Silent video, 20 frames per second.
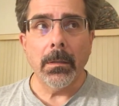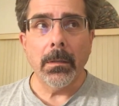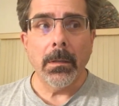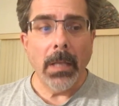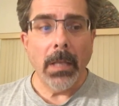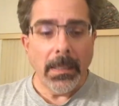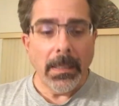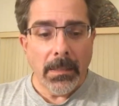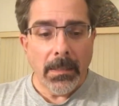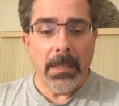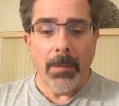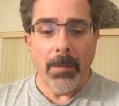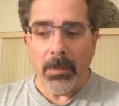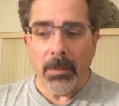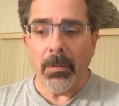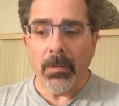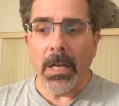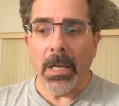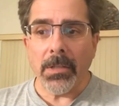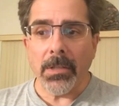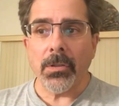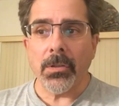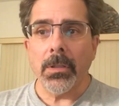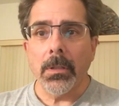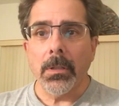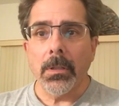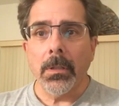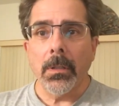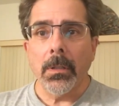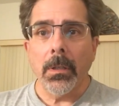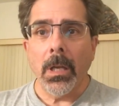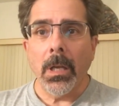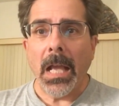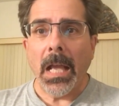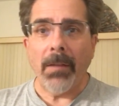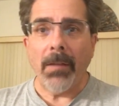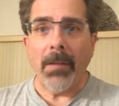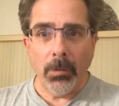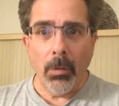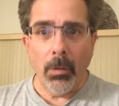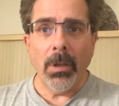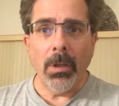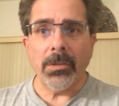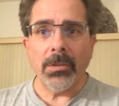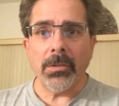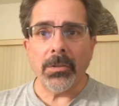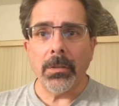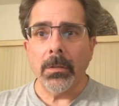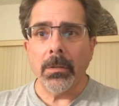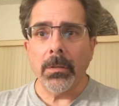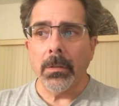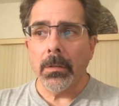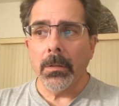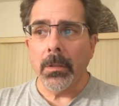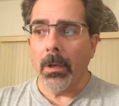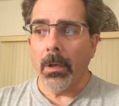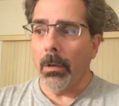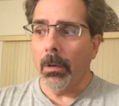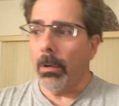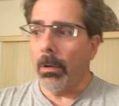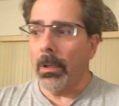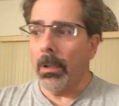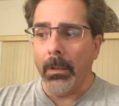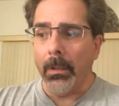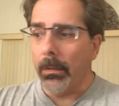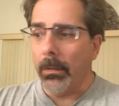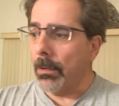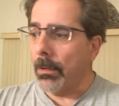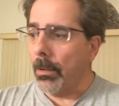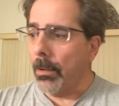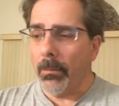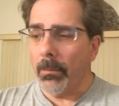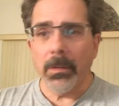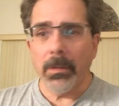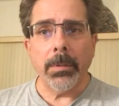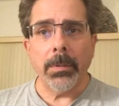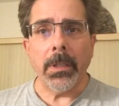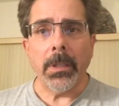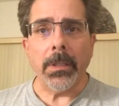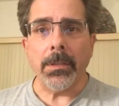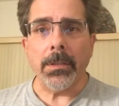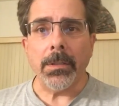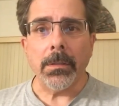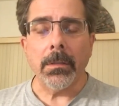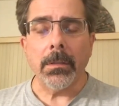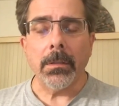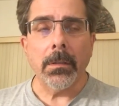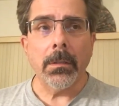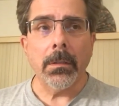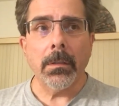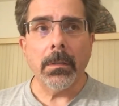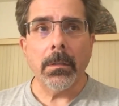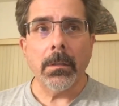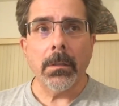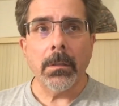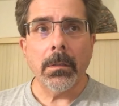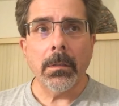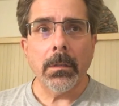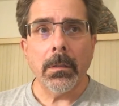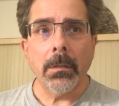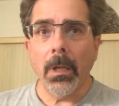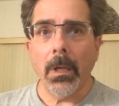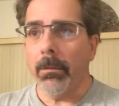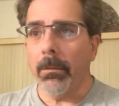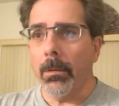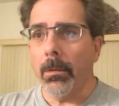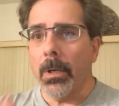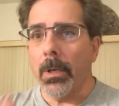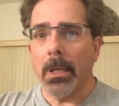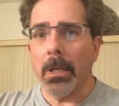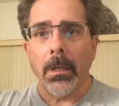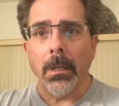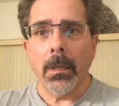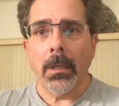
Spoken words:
And the Democrats have lost all over the place, everywhere.